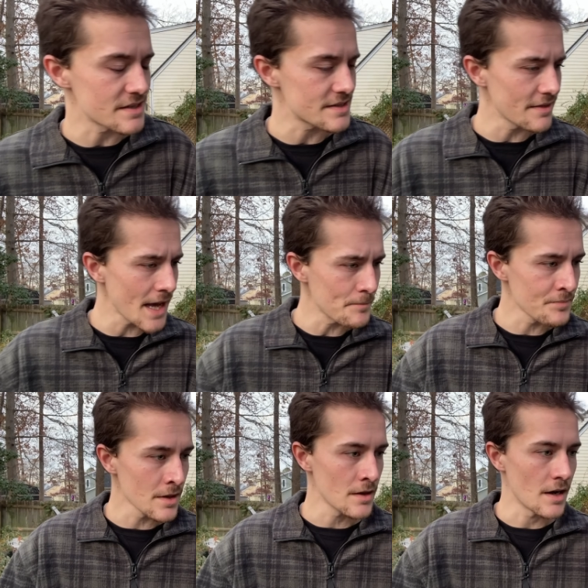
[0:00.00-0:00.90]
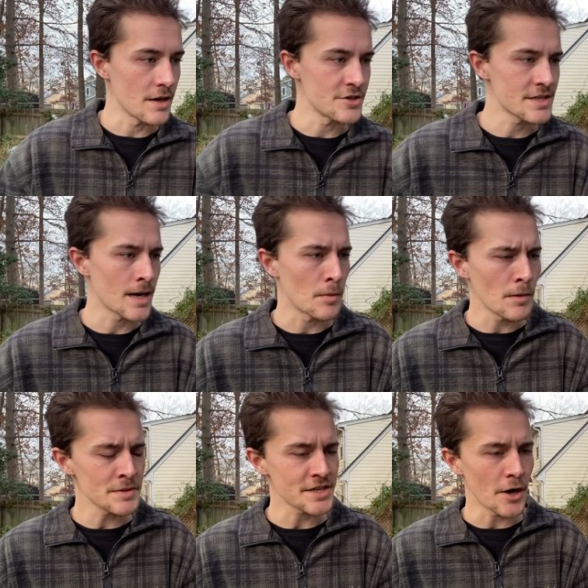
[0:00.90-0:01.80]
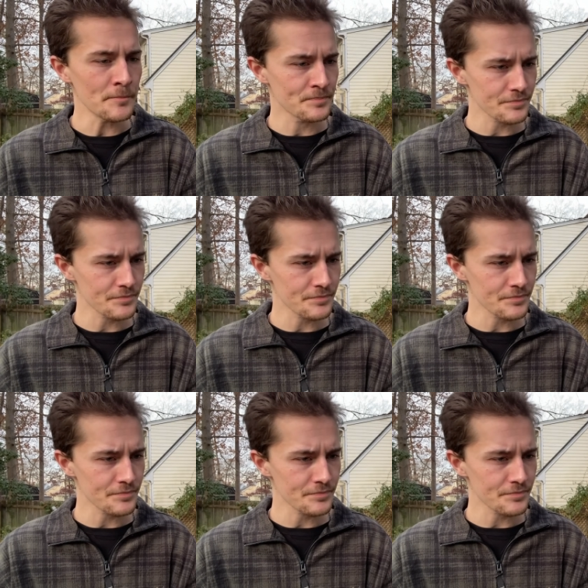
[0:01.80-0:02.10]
said that just a couple moments ago.